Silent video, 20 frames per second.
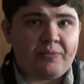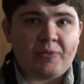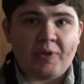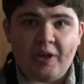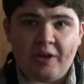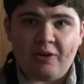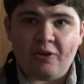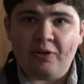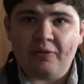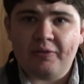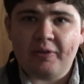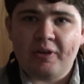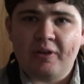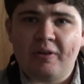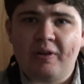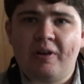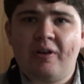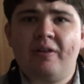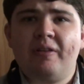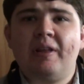And hopefully you
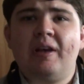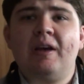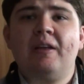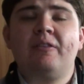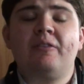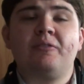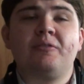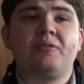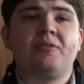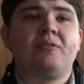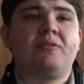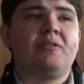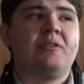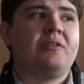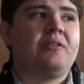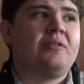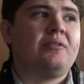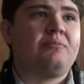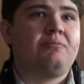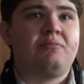hear that. Those are
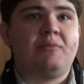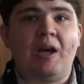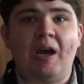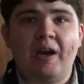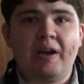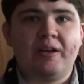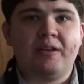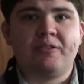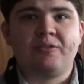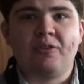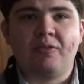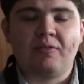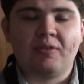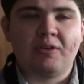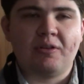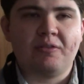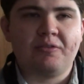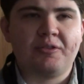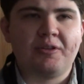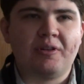the highest
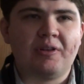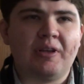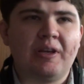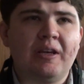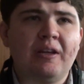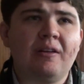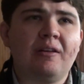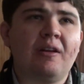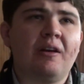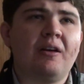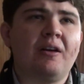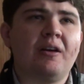overtones you can get.